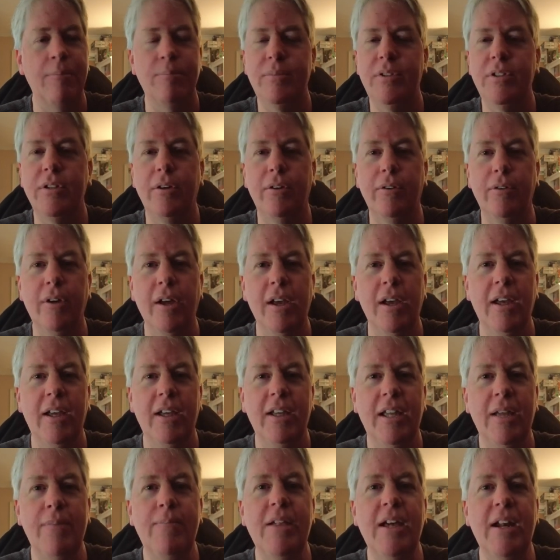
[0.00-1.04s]
So
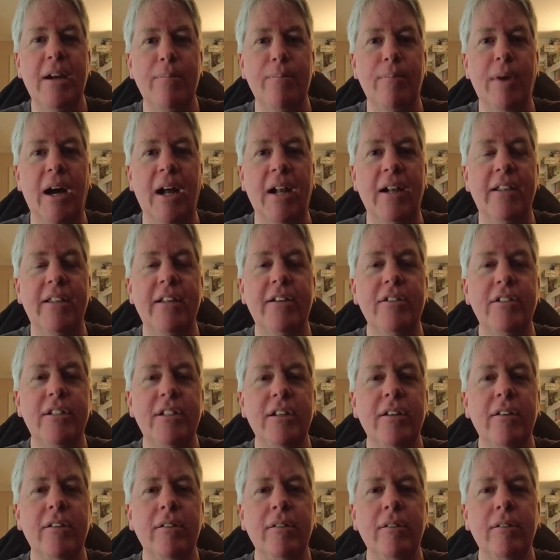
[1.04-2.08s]
keep that in mind. They're
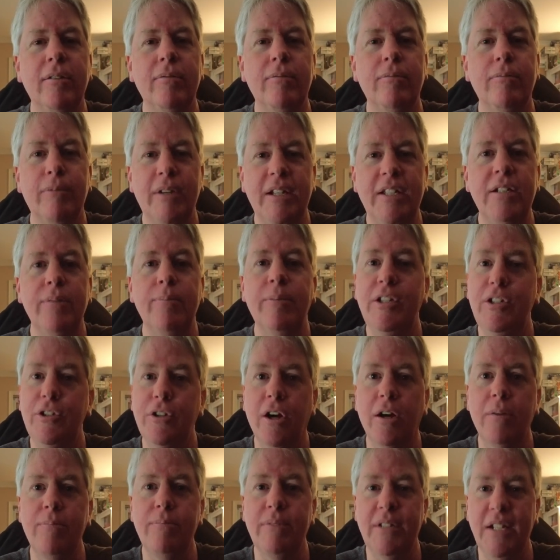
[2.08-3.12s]
still reasonably
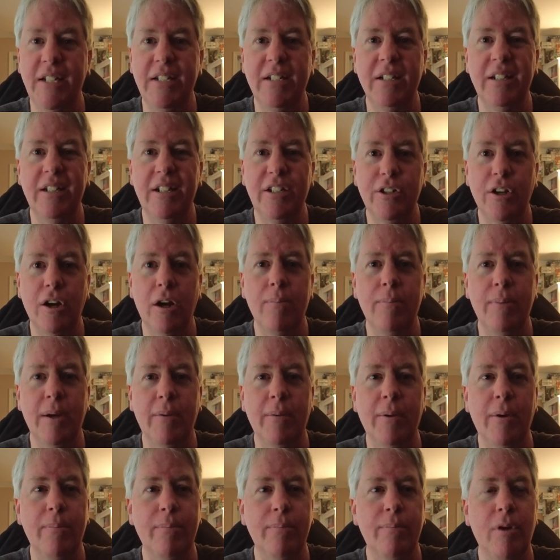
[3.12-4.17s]
sharp, decently sharp.
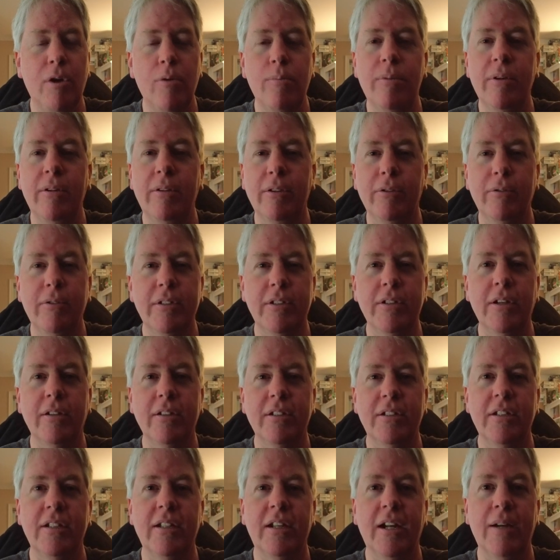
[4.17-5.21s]
I'm hoping the
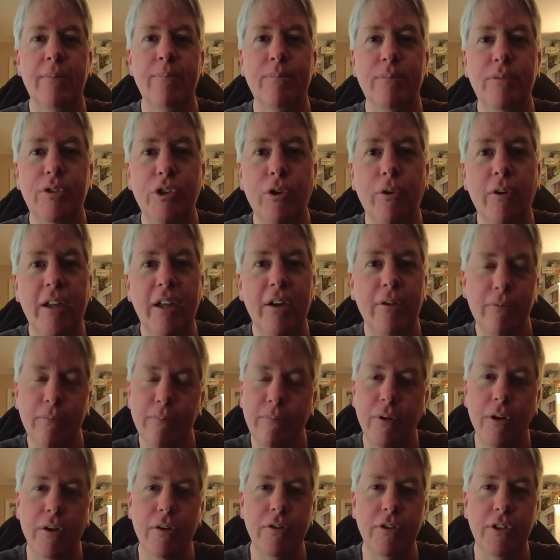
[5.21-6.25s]
results that I'm showing you
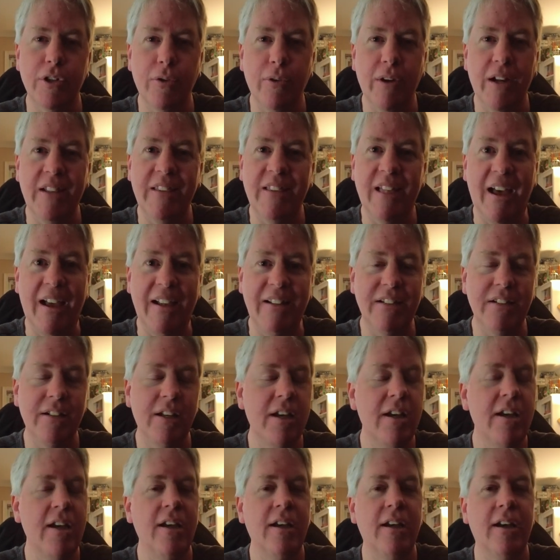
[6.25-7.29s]
are showing that.
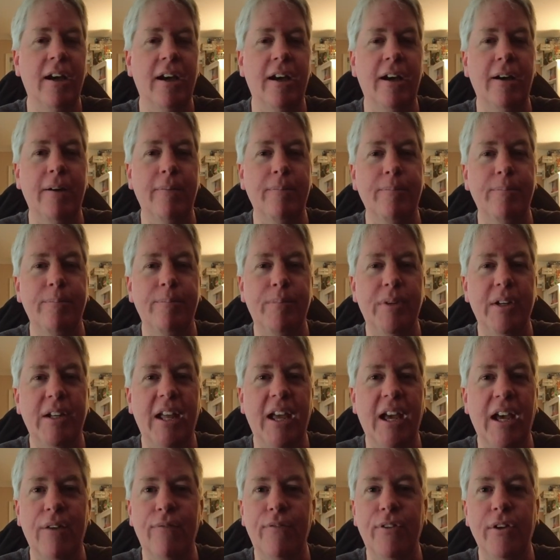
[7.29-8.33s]

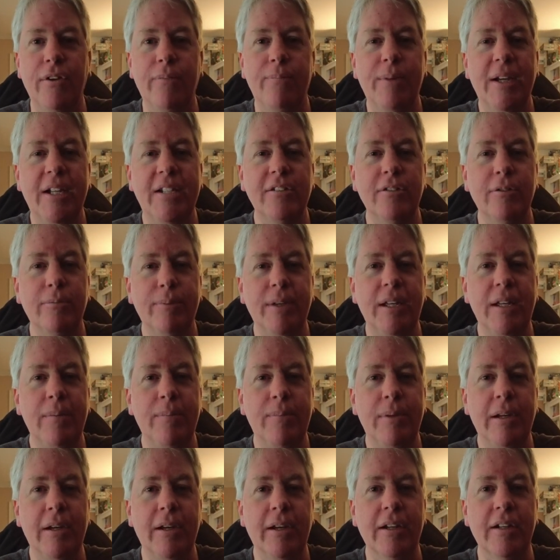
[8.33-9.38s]
If you pixel
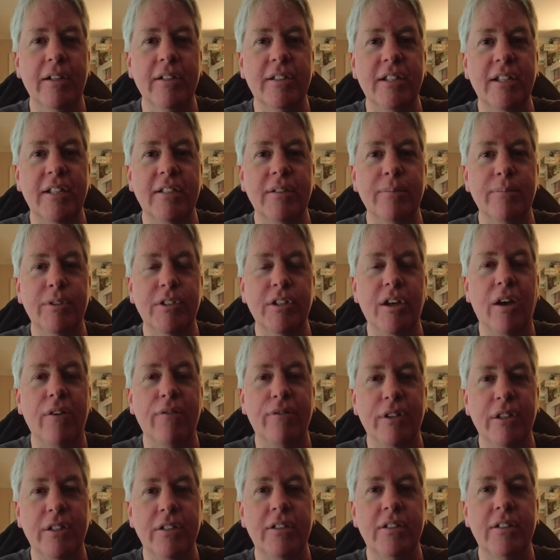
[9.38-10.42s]
peep, you're going to see some
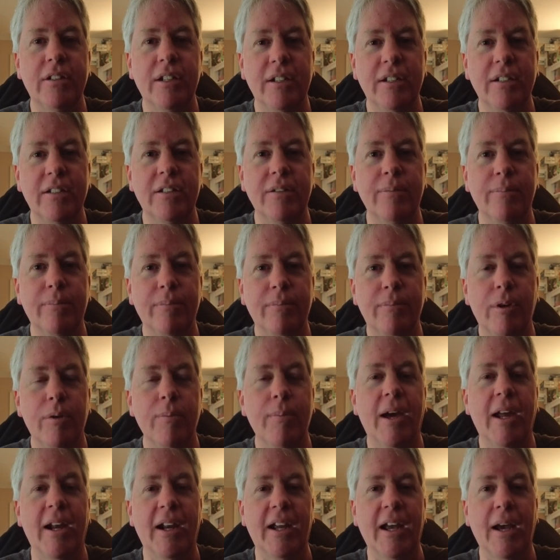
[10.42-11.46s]
softness and some
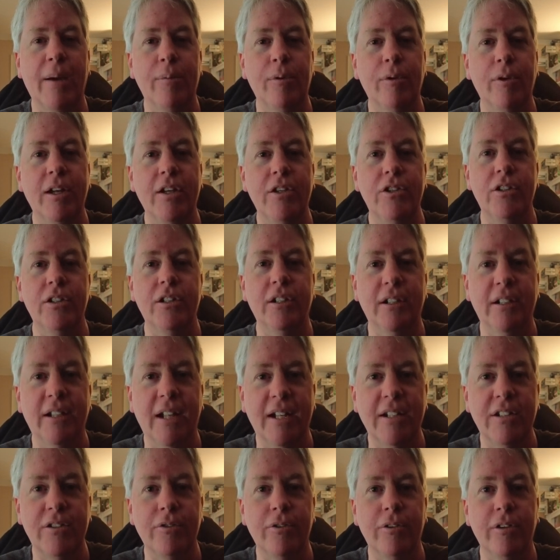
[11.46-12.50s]
chromatic aberration and
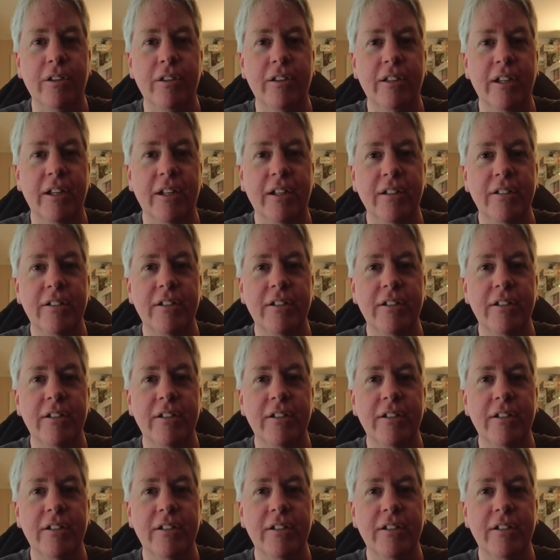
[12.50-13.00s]
that sort of thing.